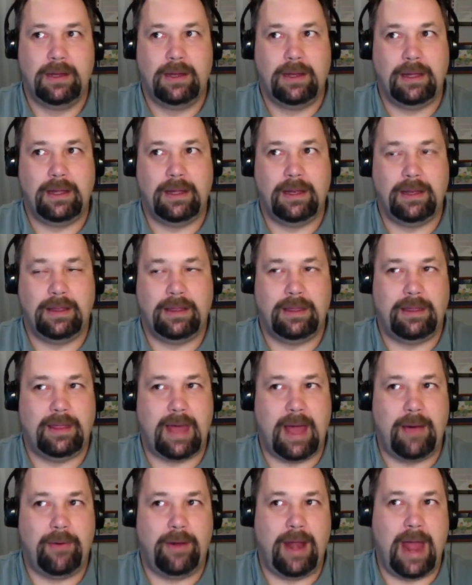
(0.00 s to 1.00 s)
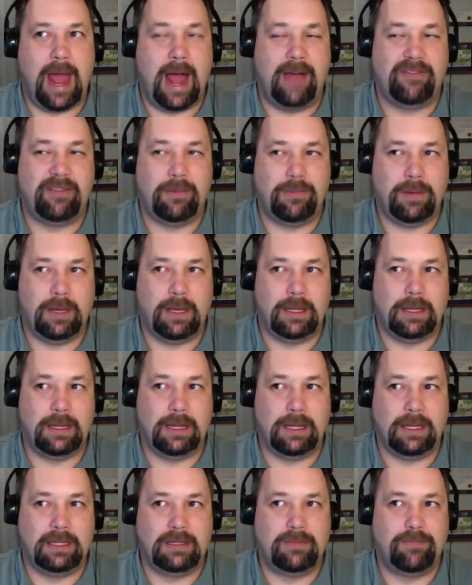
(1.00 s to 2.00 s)
That would have to be at
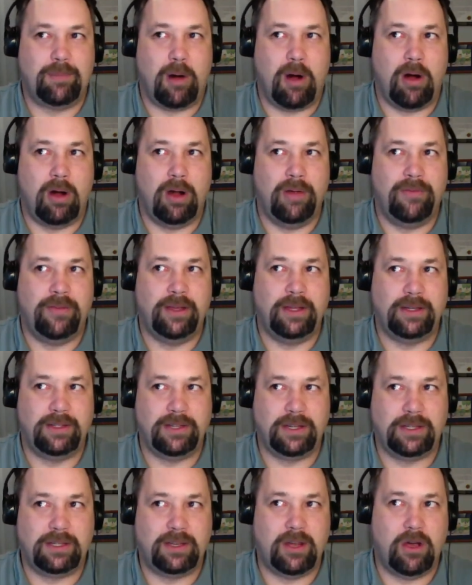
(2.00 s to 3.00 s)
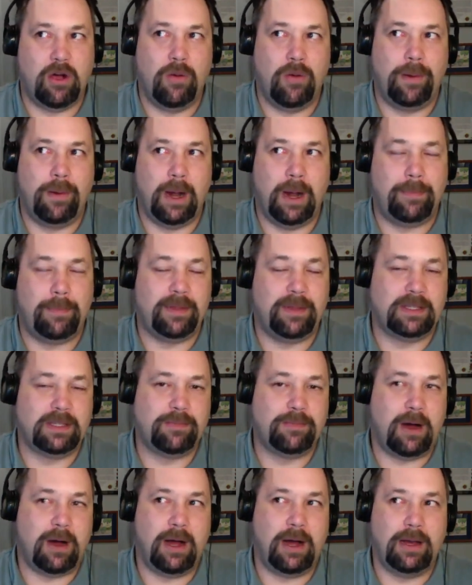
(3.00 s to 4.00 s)
least part of it just to open up the
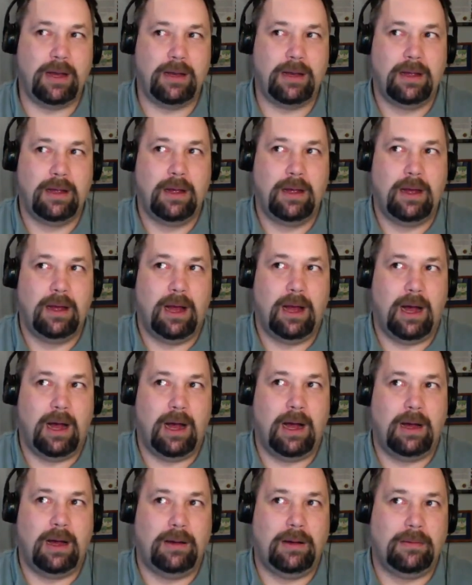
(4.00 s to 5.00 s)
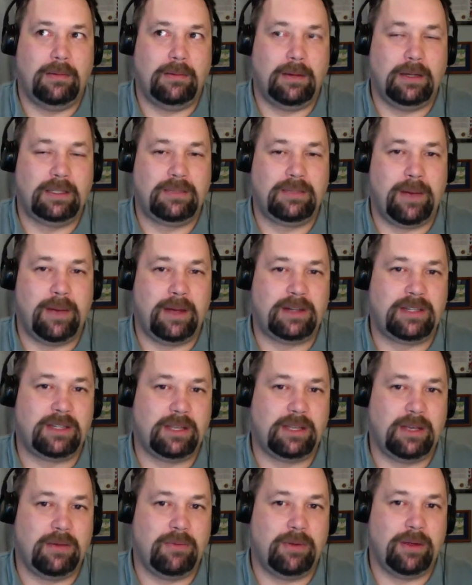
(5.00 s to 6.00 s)
spot,
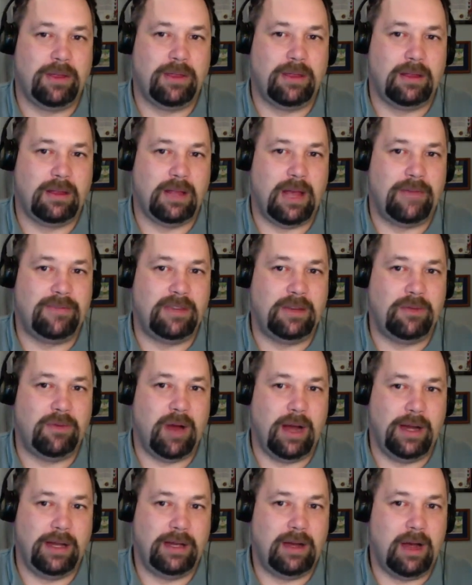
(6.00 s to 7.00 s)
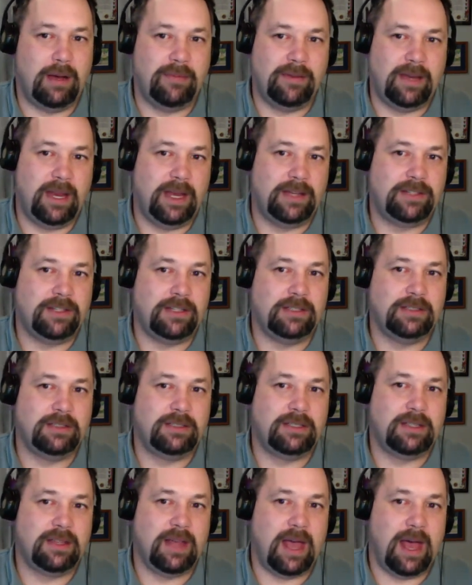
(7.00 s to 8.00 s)
especially with the lefty-righty
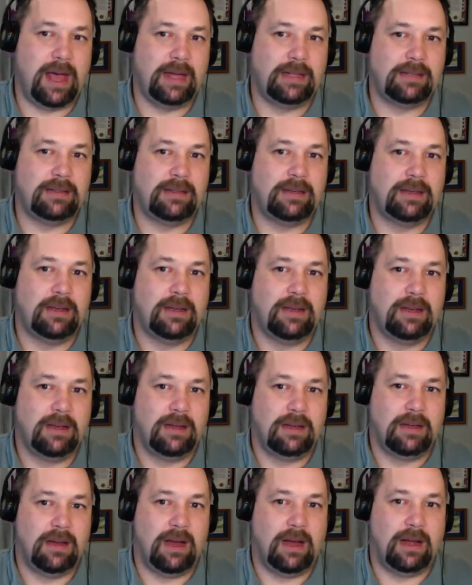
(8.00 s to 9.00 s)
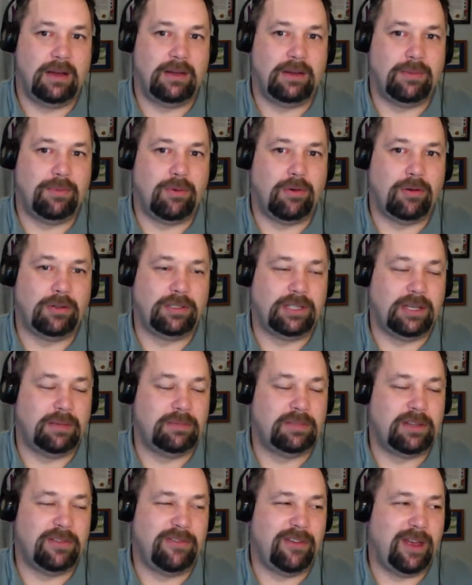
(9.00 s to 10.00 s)
combinations that DeBoer
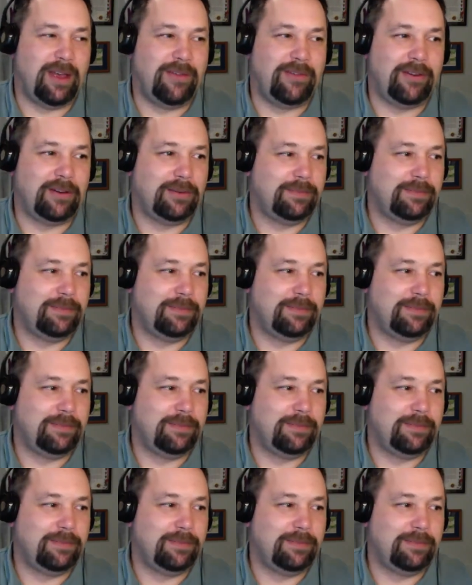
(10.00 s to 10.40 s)
seems to favor.